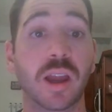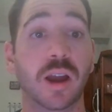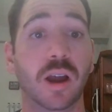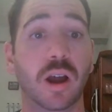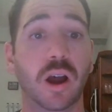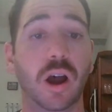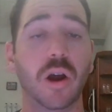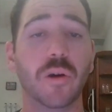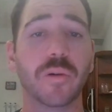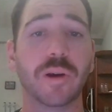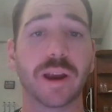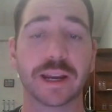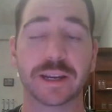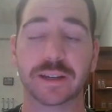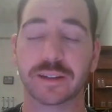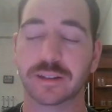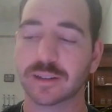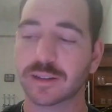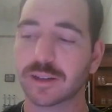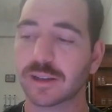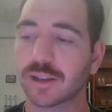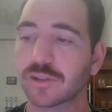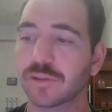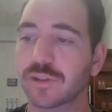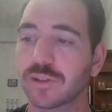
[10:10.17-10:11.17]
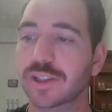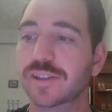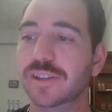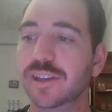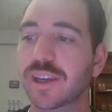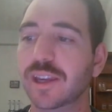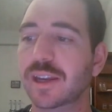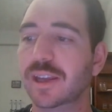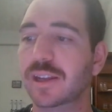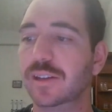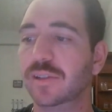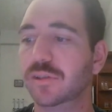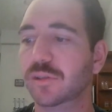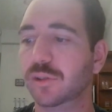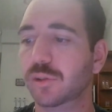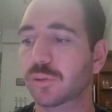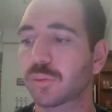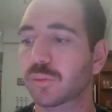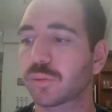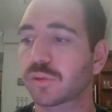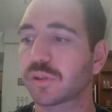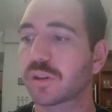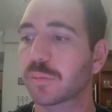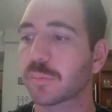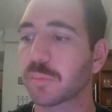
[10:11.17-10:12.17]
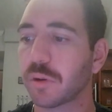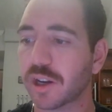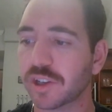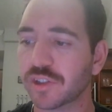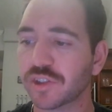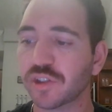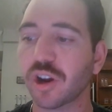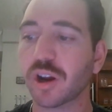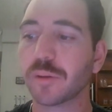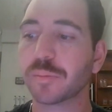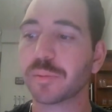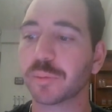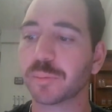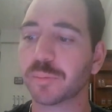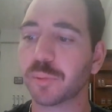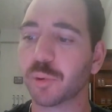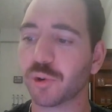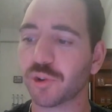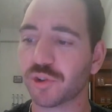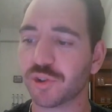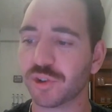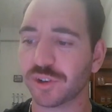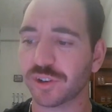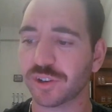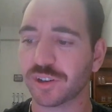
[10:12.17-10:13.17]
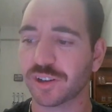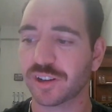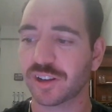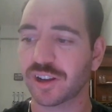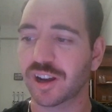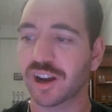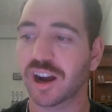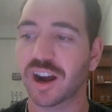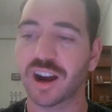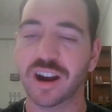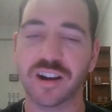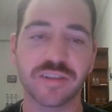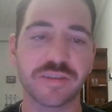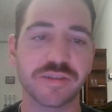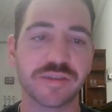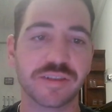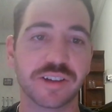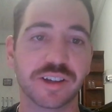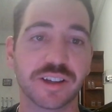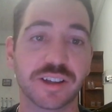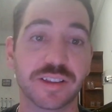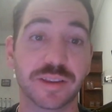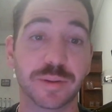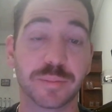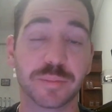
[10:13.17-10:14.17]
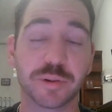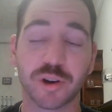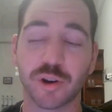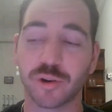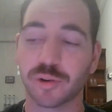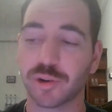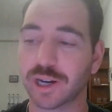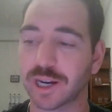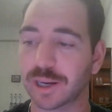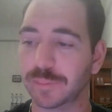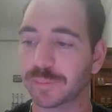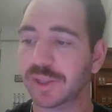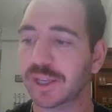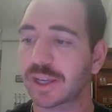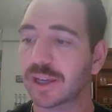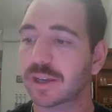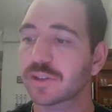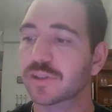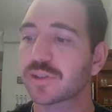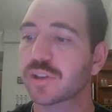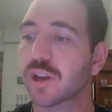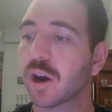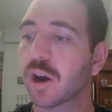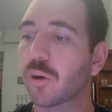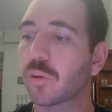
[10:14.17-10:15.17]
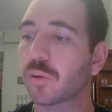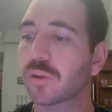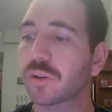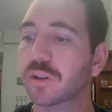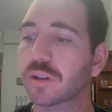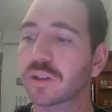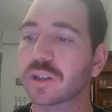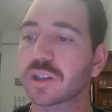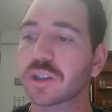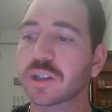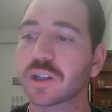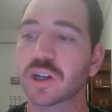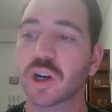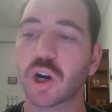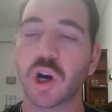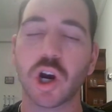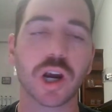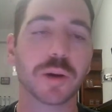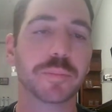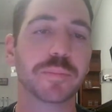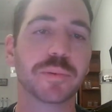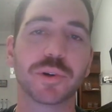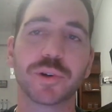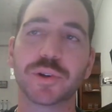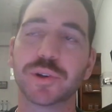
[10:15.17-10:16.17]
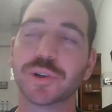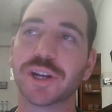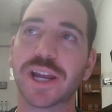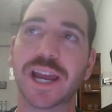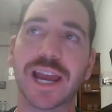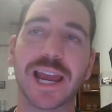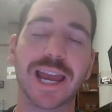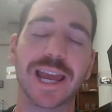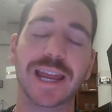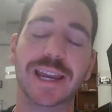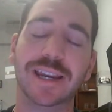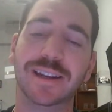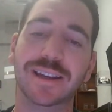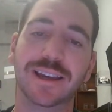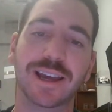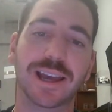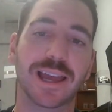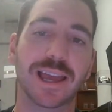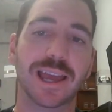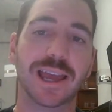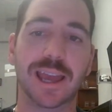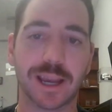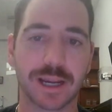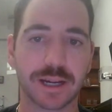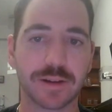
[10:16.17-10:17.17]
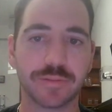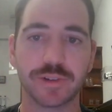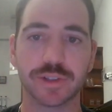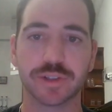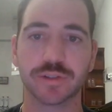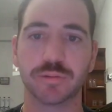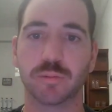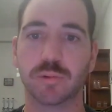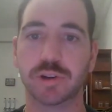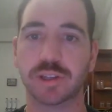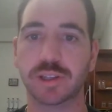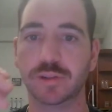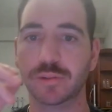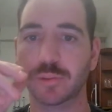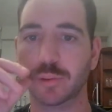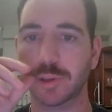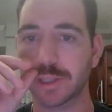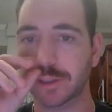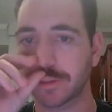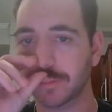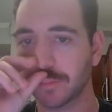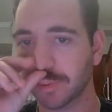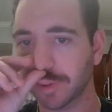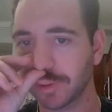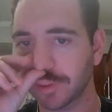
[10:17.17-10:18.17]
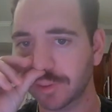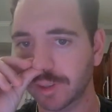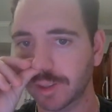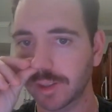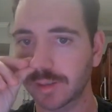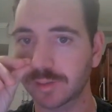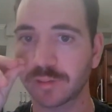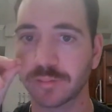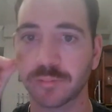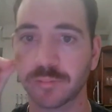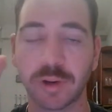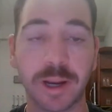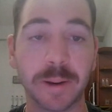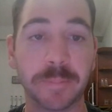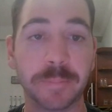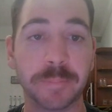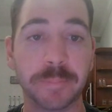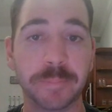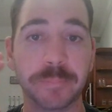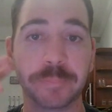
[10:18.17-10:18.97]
All right, let's get into the Bryce Harper portion of the program. So Harper had a heck of a 2023 season, right?